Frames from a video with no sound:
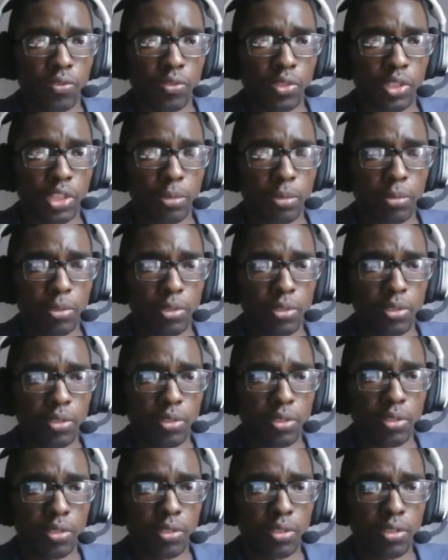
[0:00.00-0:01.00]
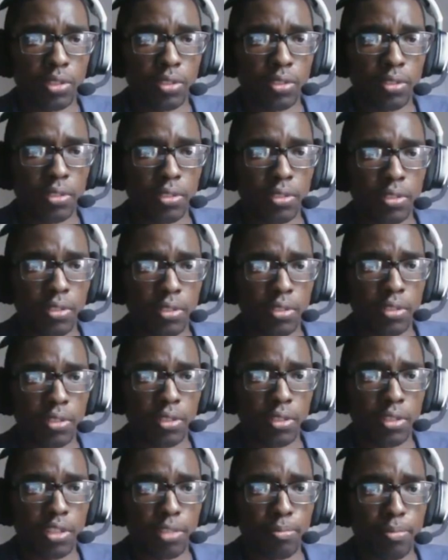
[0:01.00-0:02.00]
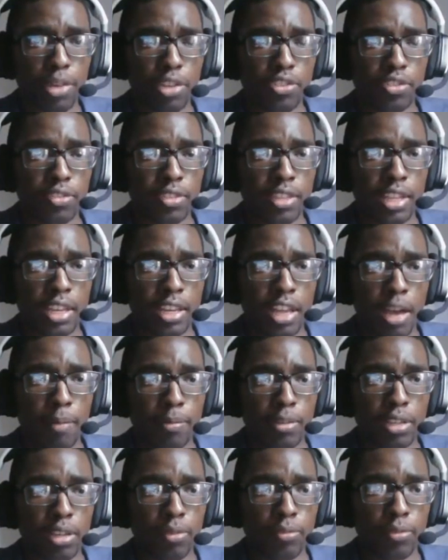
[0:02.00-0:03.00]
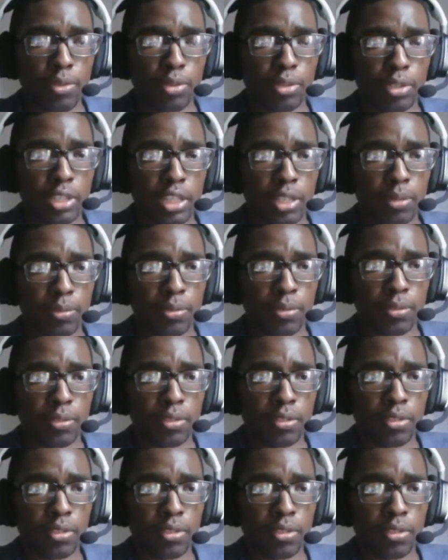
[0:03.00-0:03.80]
Yep. Imagine that happening in real life.